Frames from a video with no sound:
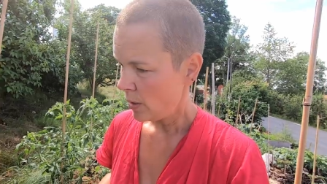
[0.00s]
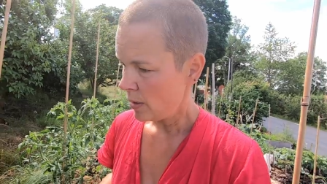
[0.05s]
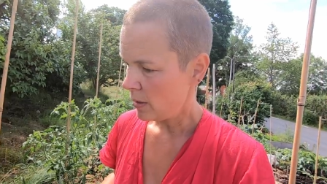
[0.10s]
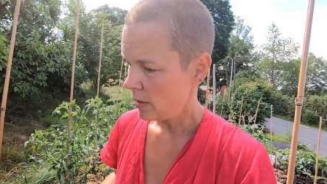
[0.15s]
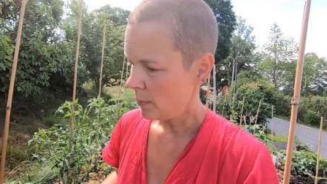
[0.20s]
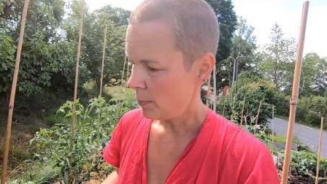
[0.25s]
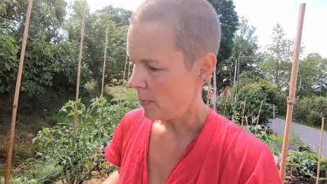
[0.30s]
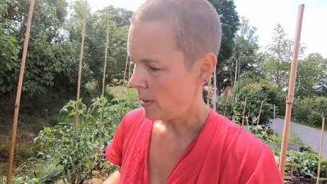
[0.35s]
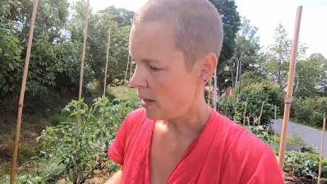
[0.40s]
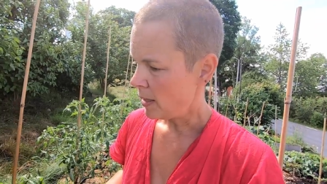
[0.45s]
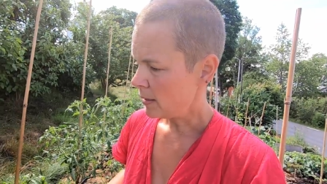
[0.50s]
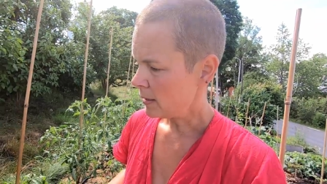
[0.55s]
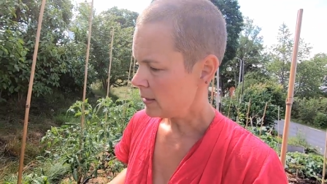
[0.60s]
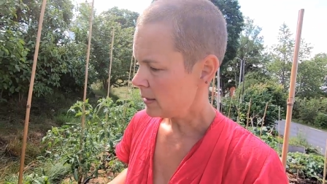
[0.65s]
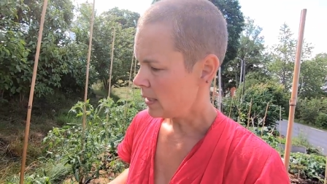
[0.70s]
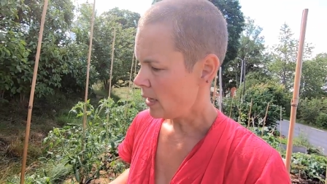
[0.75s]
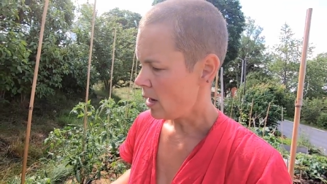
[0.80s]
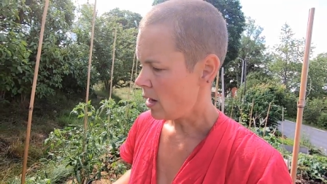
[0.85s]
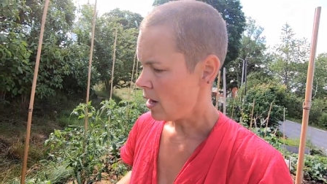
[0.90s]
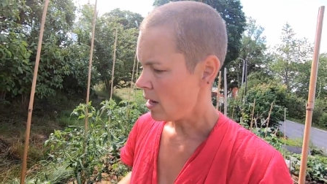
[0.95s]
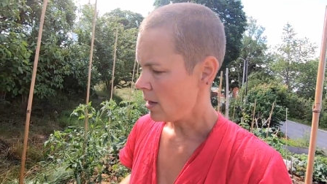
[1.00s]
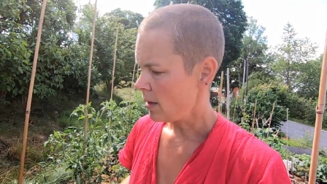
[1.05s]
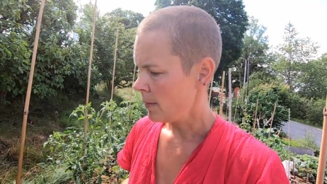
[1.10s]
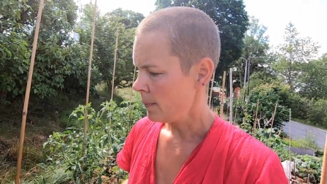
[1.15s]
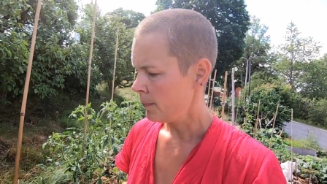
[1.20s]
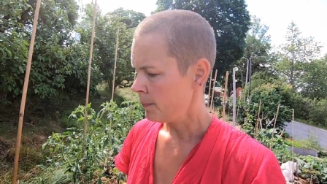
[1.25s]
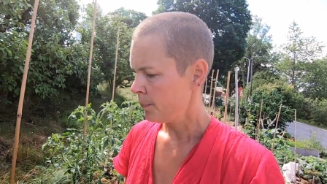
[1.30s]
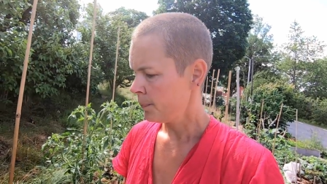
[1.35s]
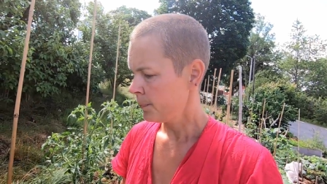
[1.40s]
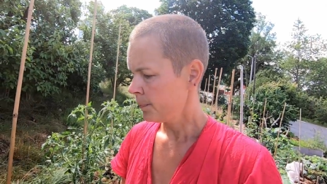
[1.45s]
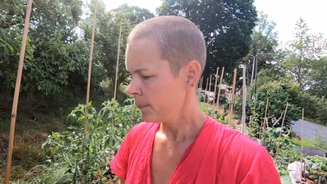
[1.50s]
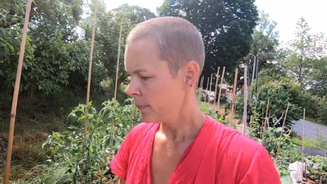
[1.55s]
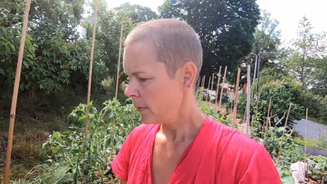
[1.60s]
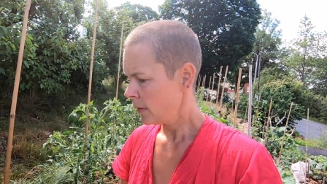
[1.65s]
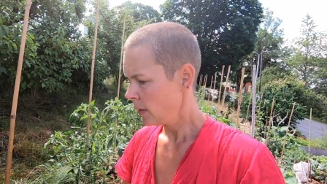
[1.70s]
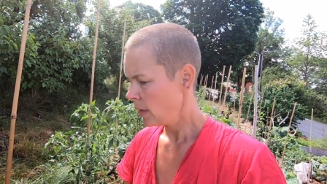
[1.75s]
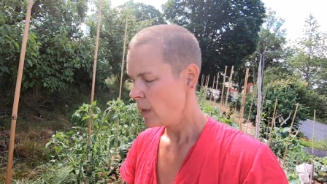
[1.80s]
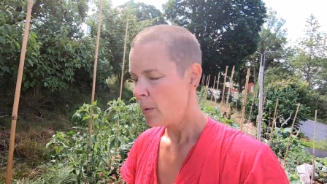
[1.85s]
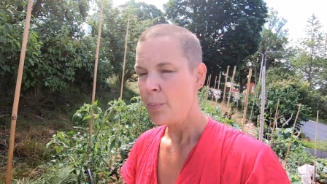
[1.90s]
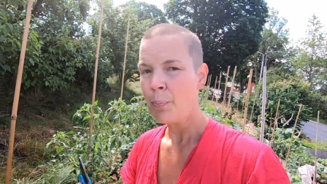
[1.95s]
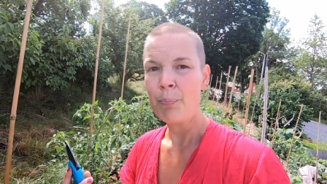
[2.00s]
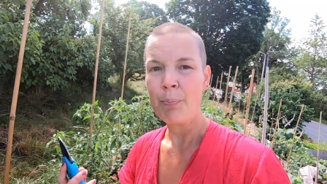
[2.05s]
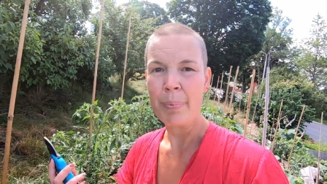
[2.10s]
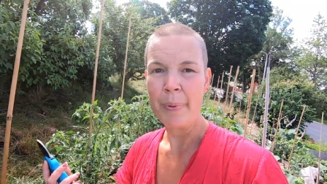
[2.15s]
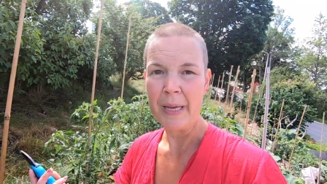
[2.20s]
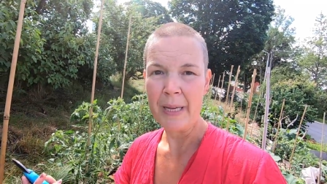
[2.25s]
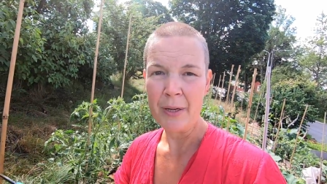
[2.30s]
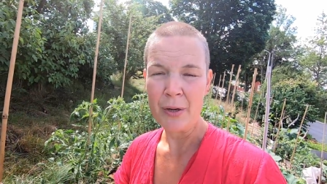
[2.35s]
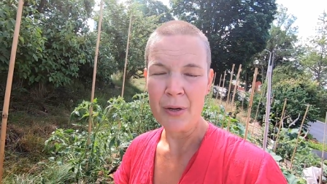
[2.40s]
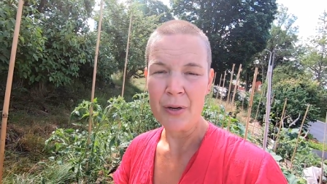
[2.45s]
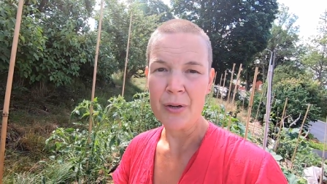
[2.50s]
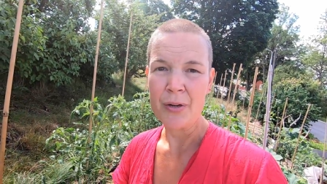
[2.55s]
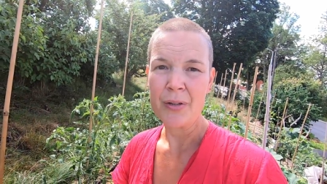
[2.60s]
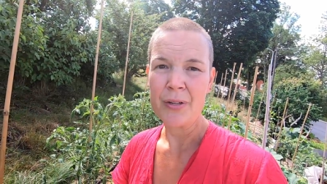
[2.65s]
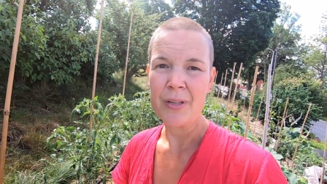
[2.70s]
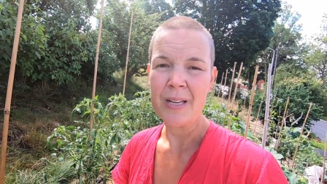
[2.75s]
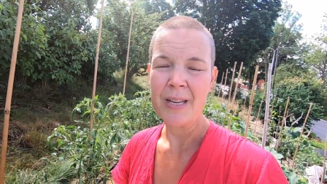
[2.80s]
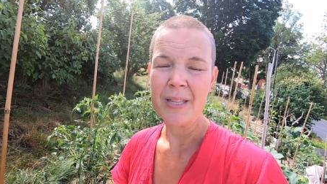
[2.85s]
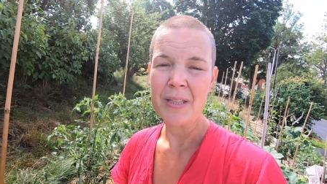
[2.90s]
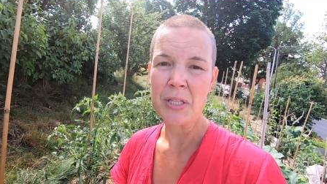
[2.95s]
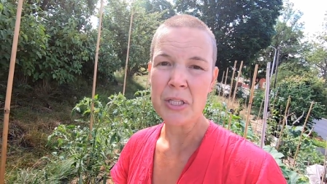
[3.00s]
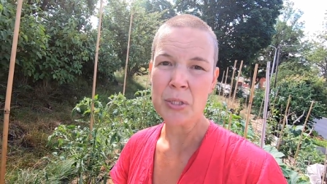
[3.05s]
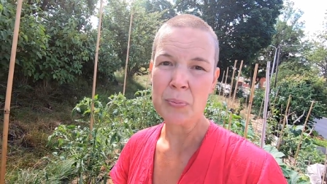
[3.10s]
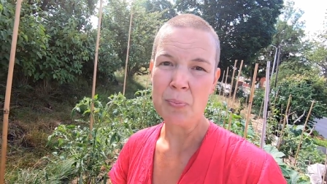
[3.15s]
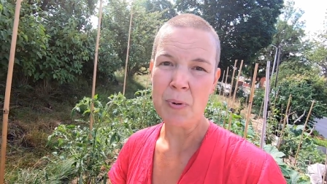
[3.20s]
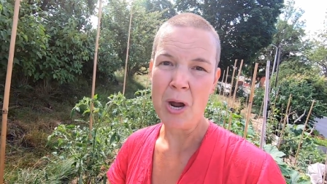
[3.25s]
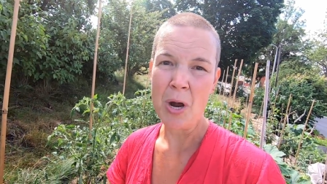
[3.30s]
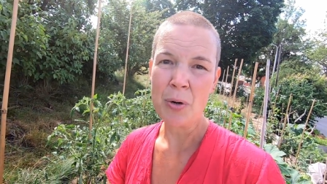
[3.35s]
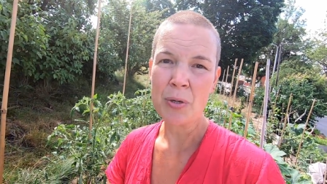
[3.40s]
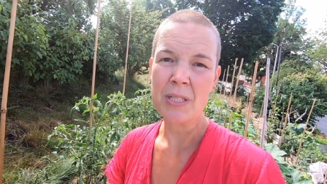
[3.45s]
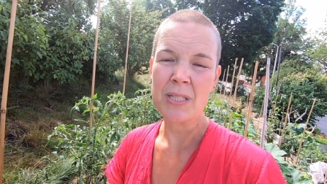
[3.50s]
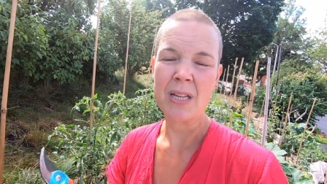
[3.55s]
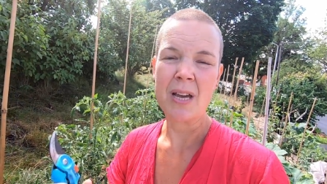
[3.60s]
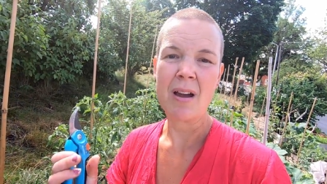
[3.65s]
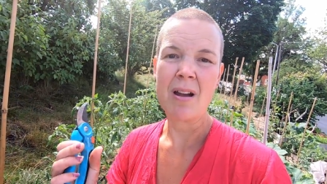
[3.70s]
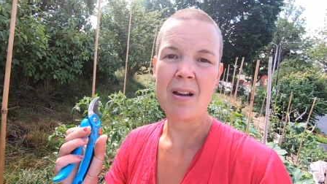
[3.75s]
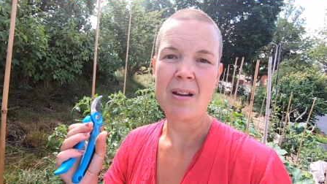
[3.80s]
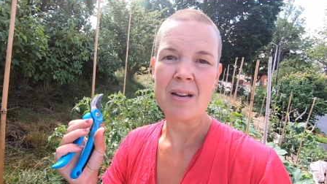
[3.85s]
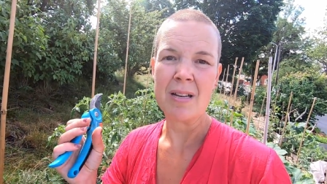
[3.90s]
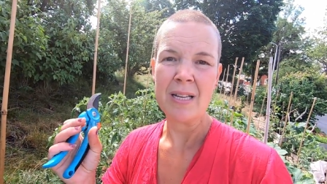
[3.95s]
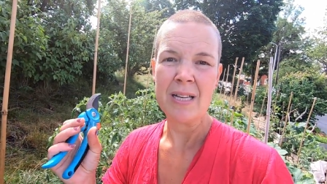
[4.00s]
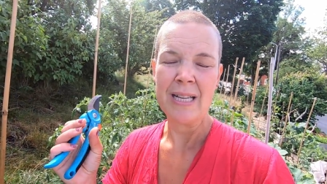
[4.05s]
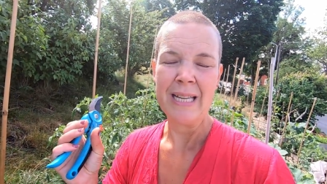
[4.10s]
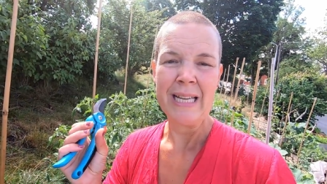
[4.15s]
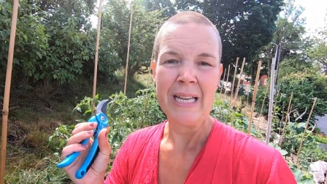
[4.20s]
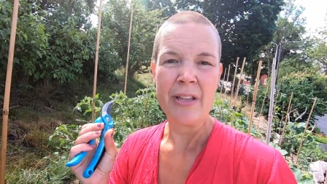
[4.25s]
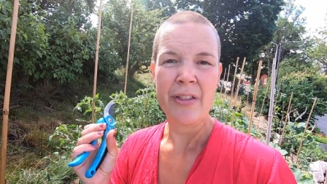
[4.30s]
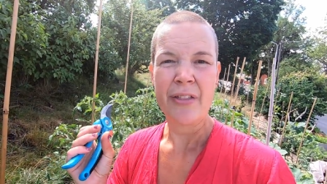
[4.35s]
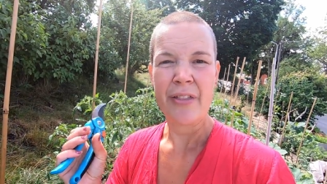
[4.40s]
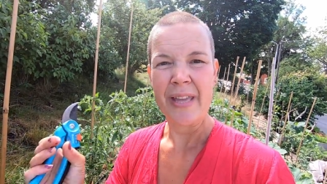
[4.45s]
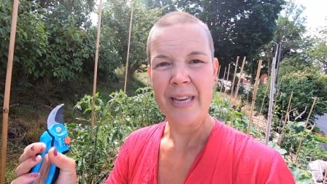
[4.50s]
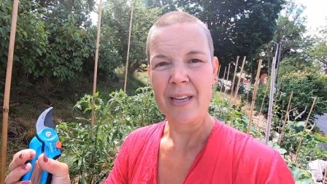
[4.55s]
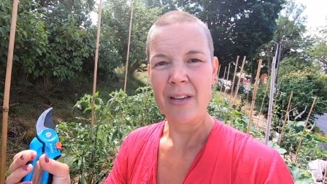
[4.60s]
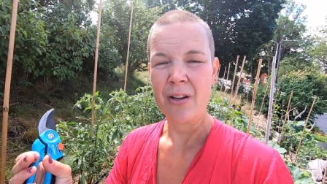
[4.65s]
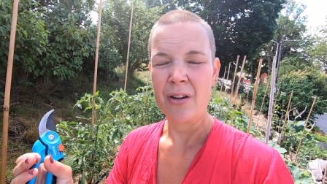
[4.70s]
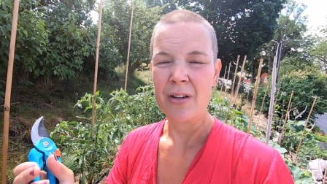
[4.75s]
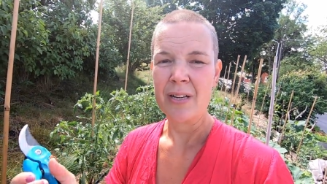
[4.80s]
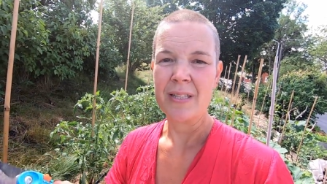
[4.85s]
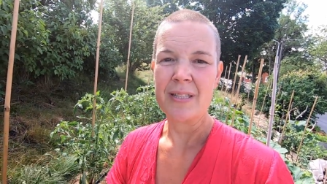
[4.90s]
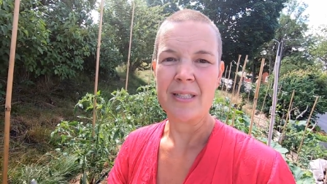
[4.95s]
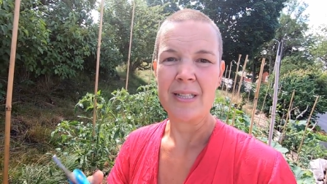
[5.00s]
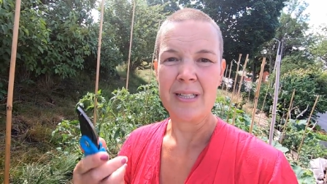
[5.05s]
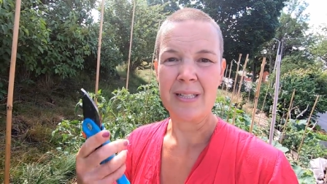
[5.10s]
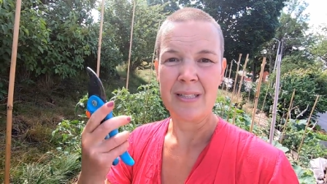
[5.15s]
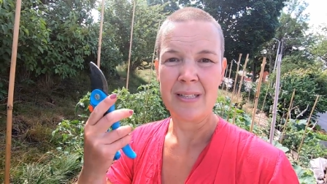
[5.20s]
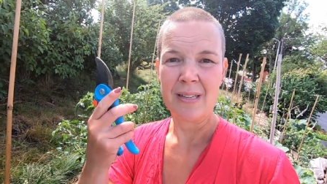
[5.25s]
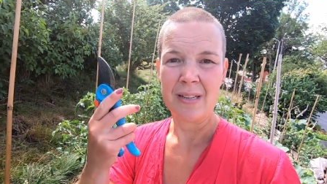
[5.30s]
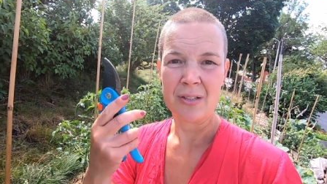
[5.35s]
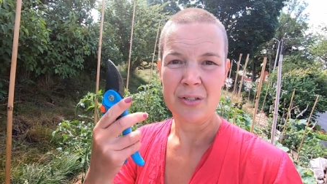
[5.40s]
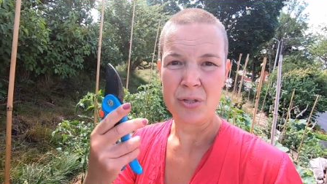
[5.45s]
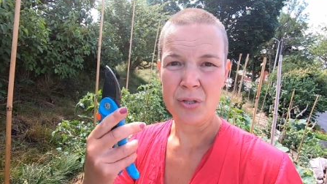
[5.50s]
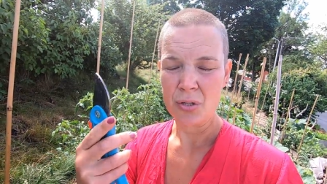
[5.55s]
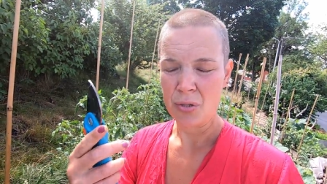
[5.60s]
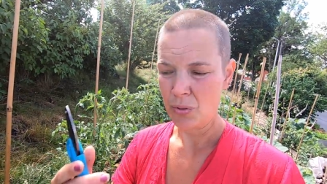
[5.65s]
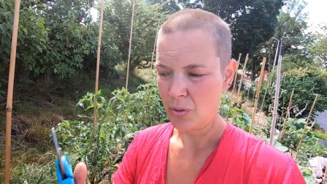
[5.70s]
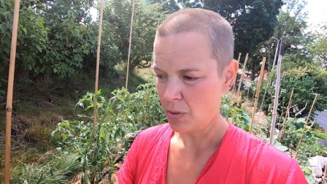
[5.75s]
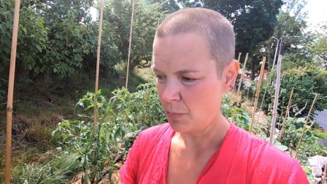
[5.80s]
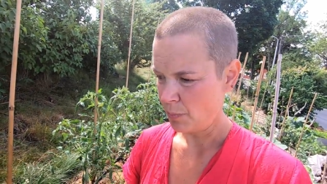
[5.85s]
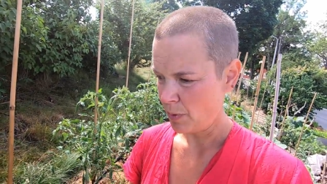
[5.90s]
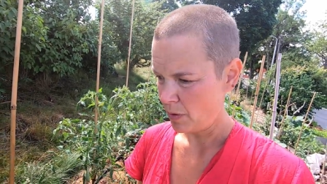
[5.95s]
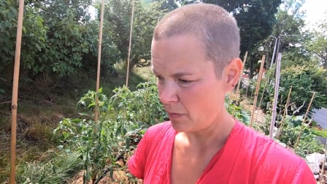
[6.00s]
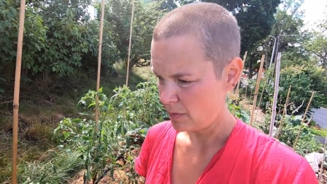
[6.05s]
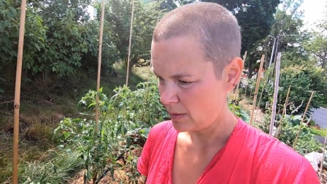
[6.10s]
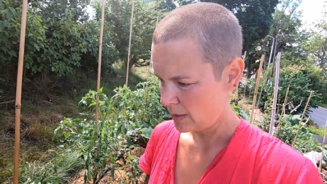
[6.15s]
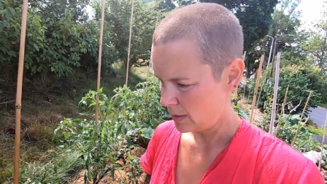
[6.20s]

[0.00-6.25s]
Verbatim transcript: when the plants are bigger and the sprouts are thicker it's easier to use a pair of